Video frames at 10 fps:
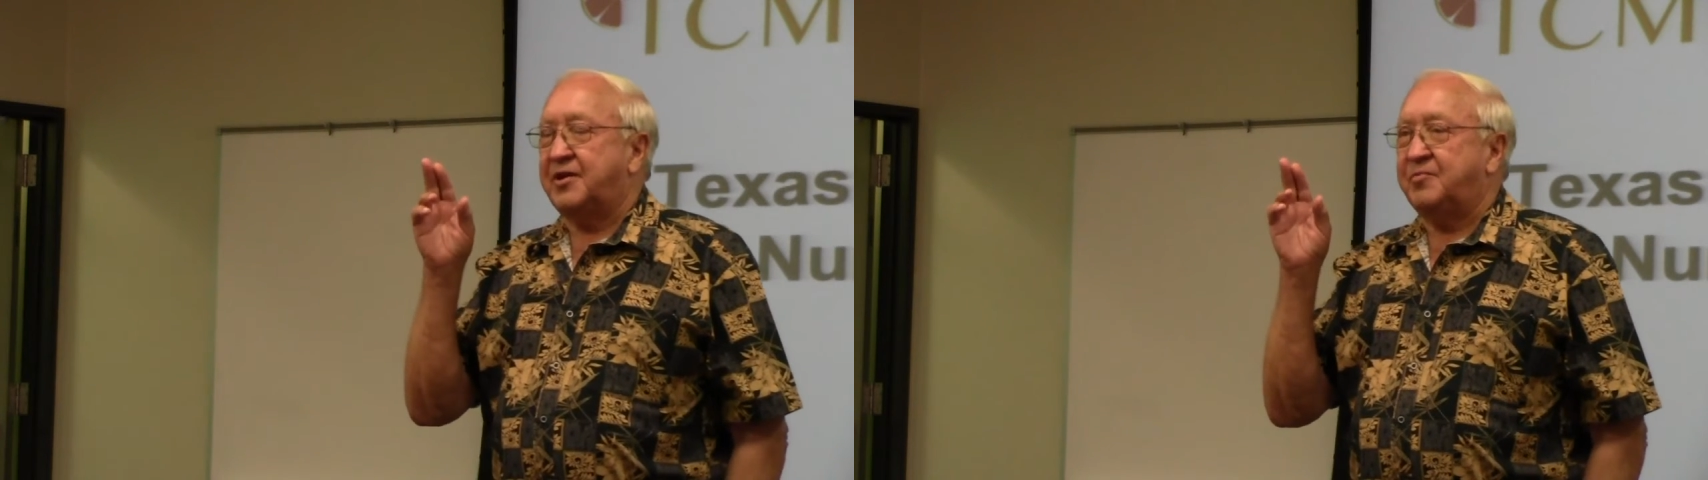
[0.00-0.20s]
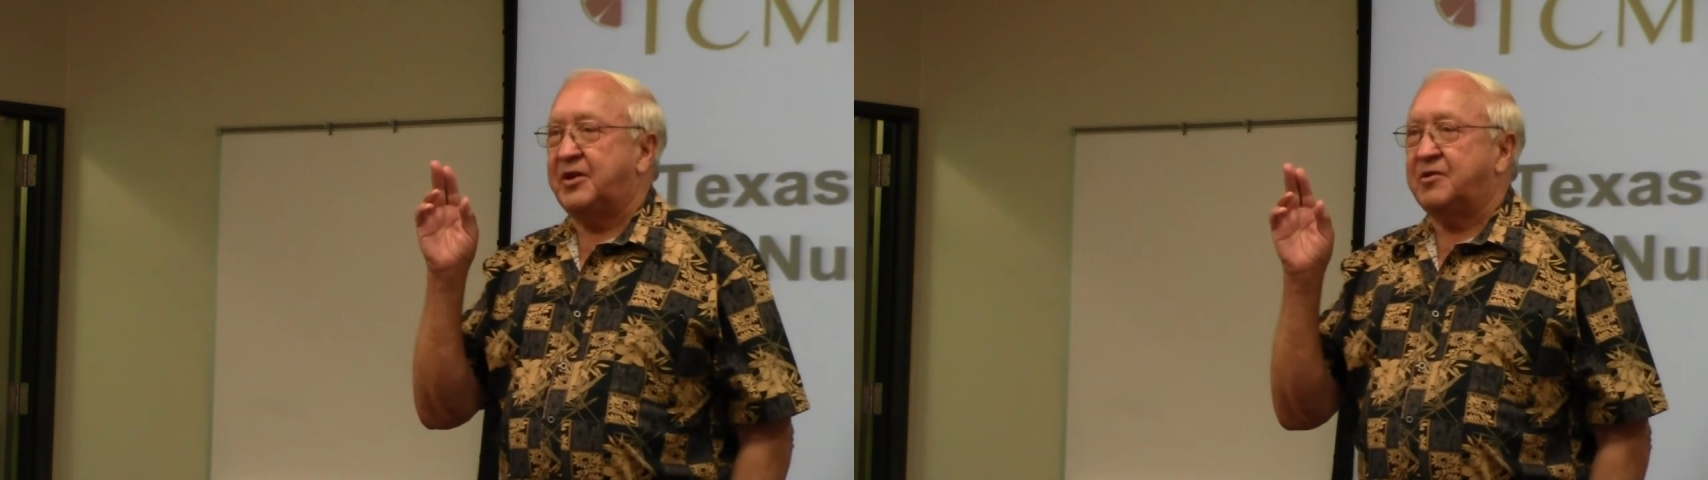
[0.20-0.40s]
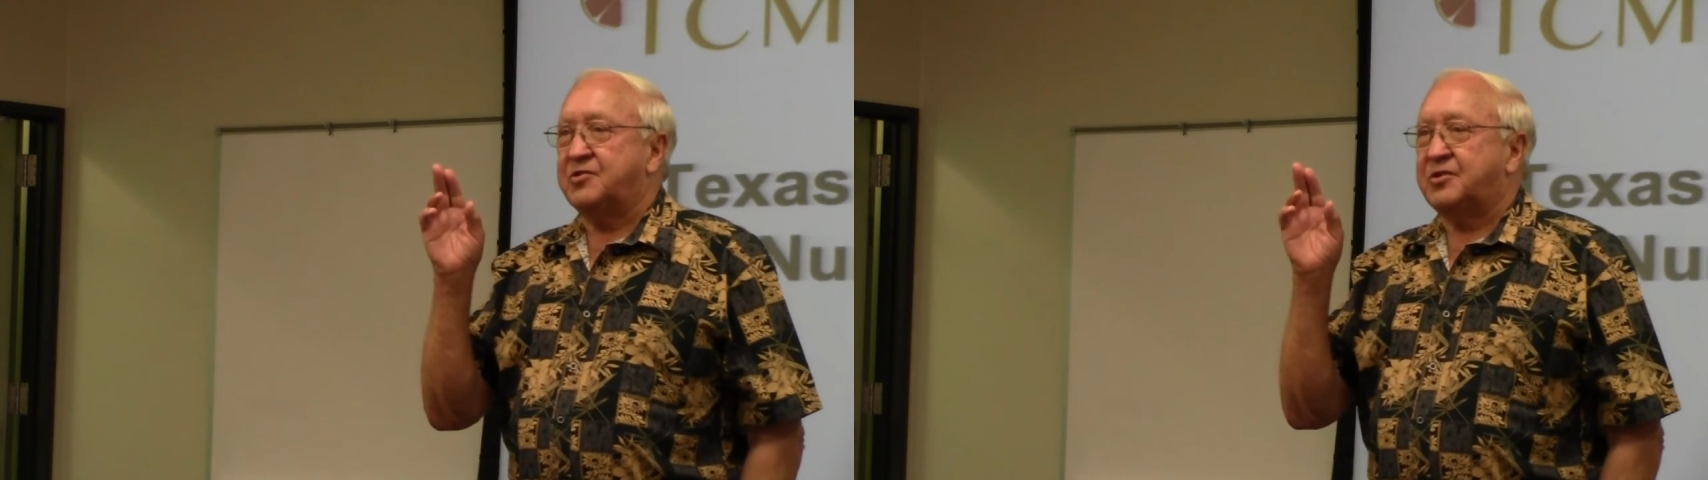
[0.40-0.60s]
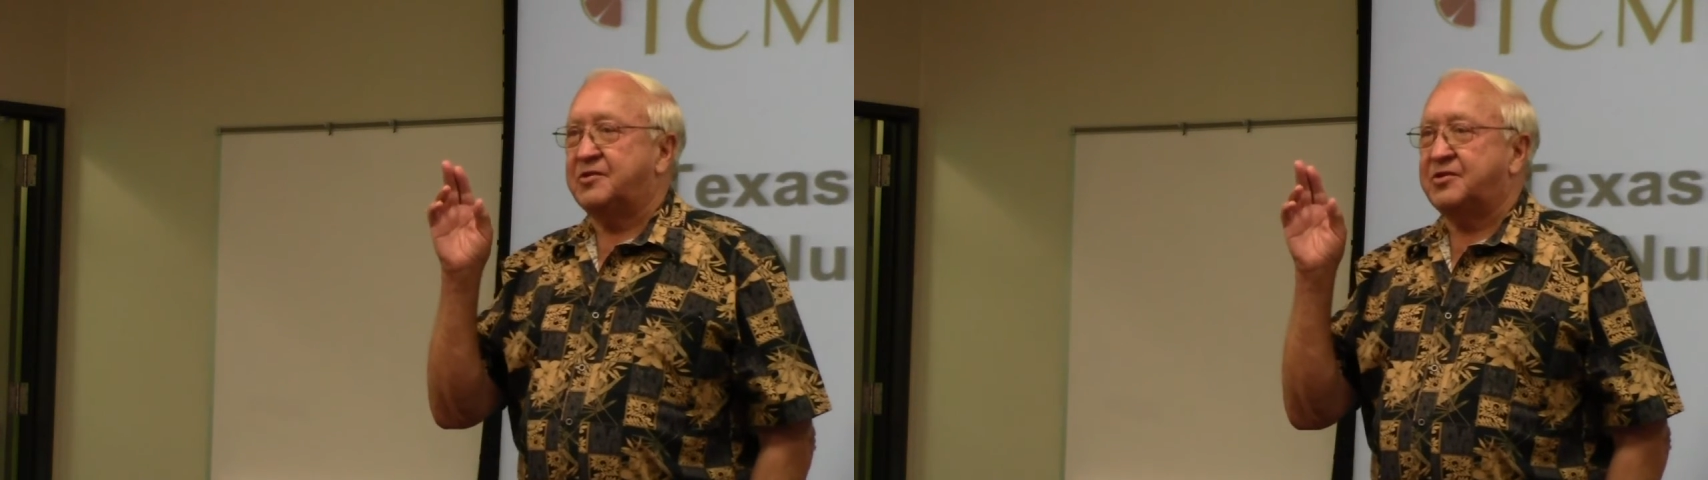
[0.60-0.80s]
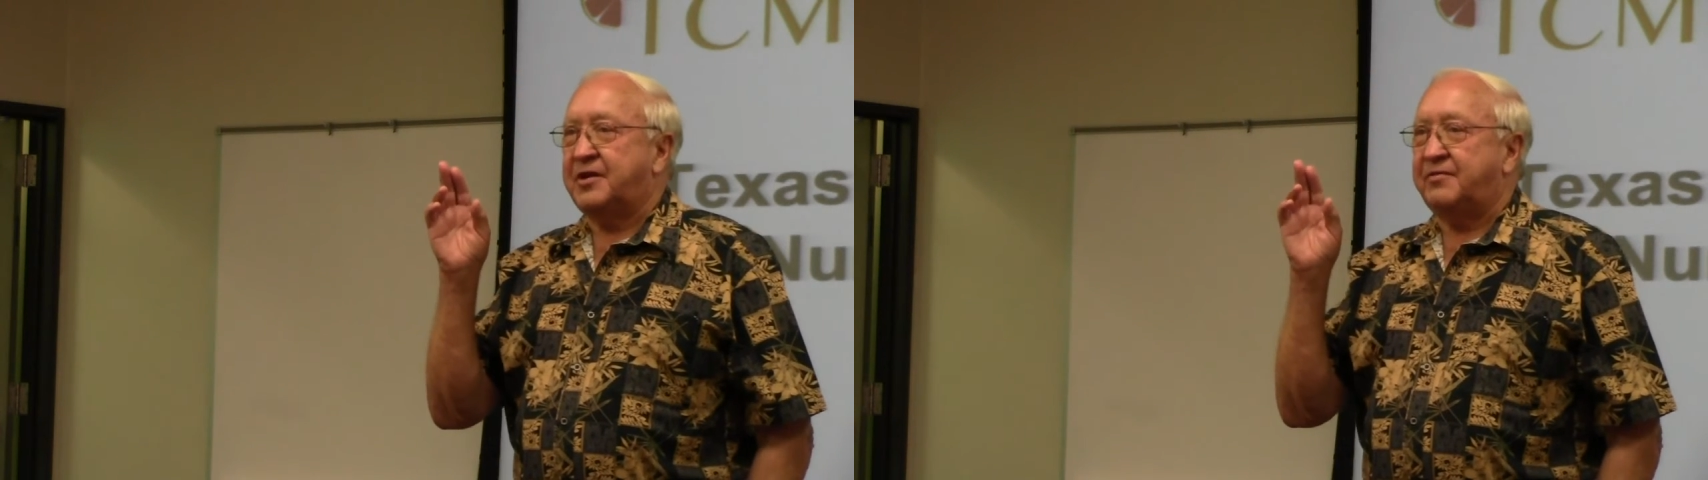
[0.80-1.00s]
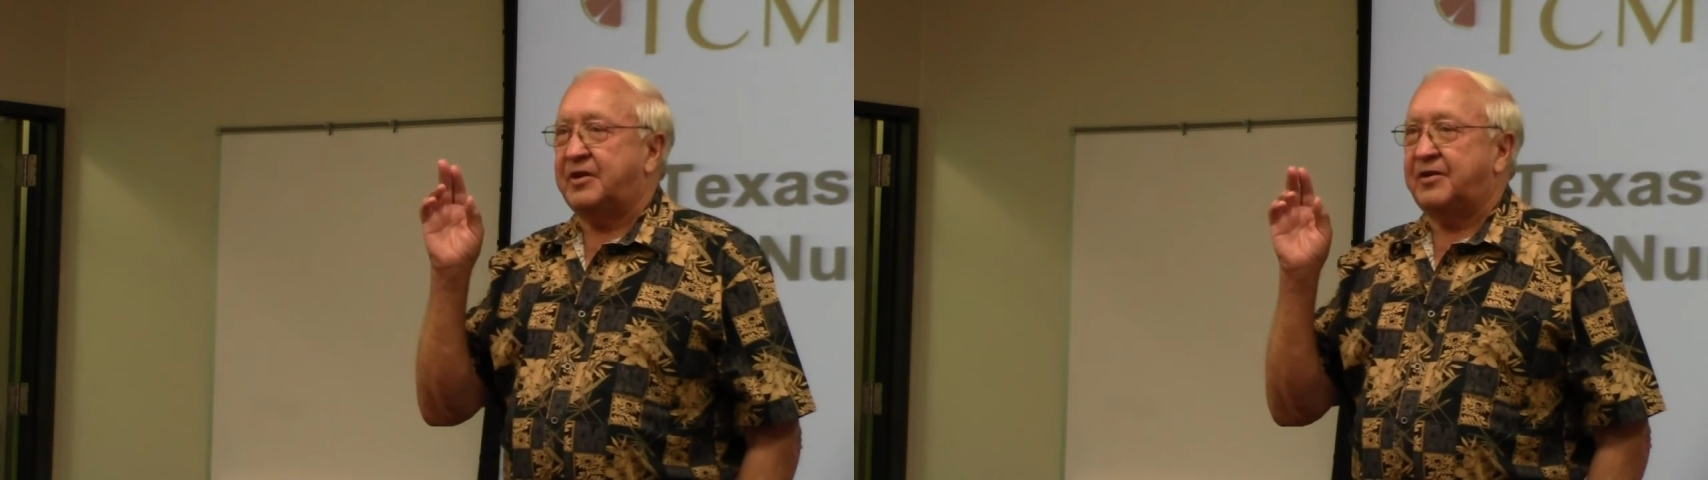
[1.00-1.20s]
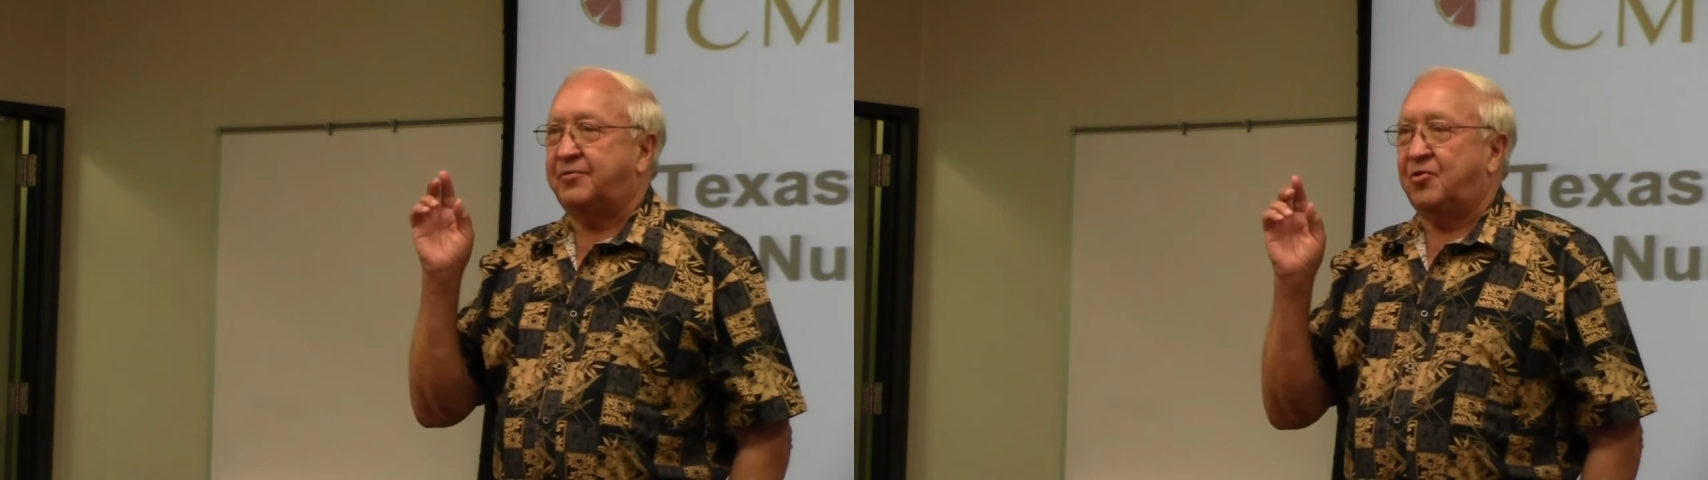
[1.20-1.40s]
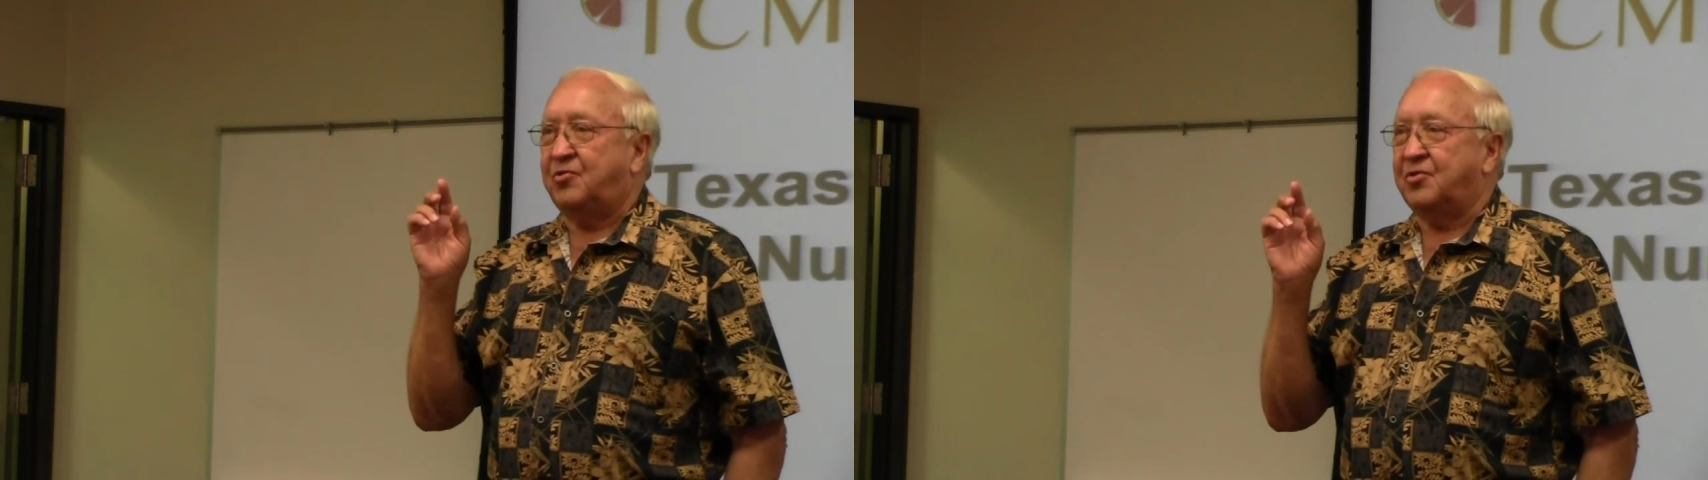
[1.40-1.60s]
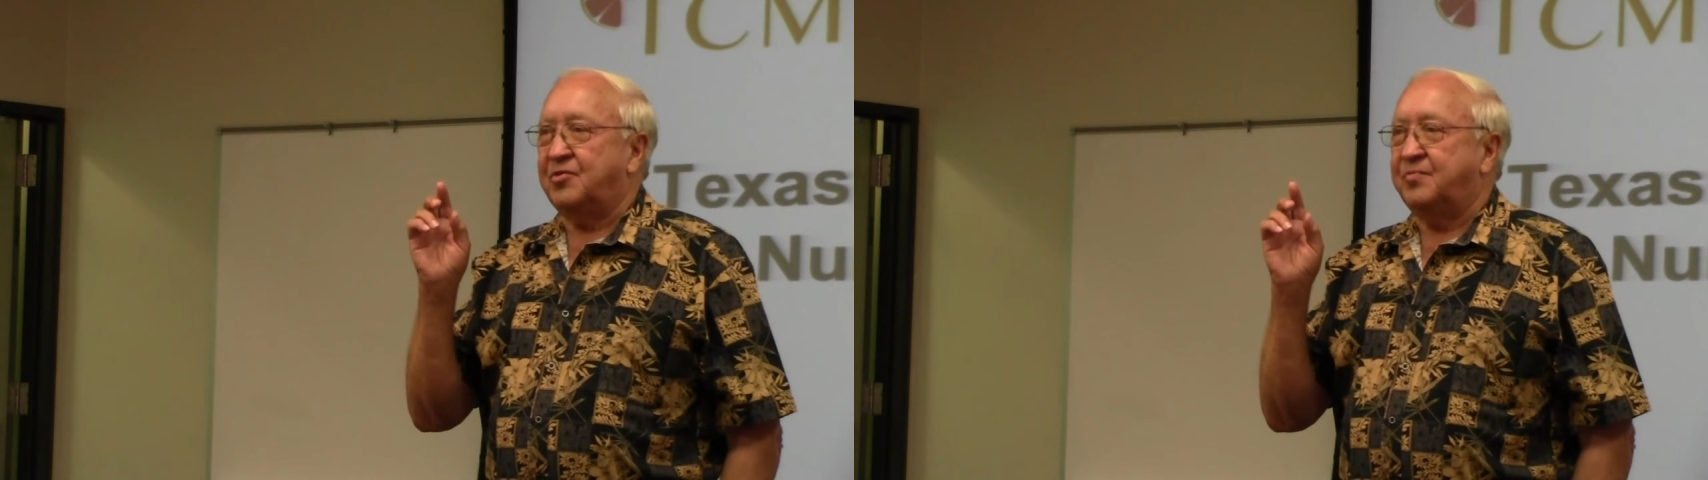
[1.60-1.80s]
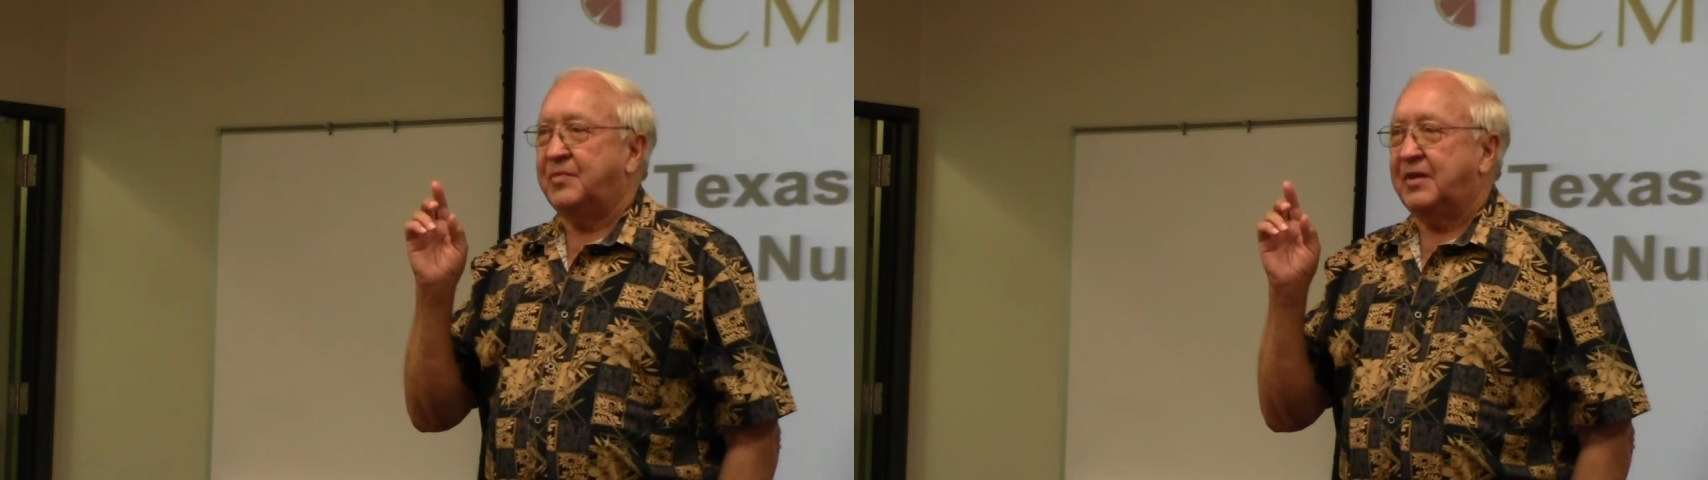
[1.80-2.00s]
I've been here since 74.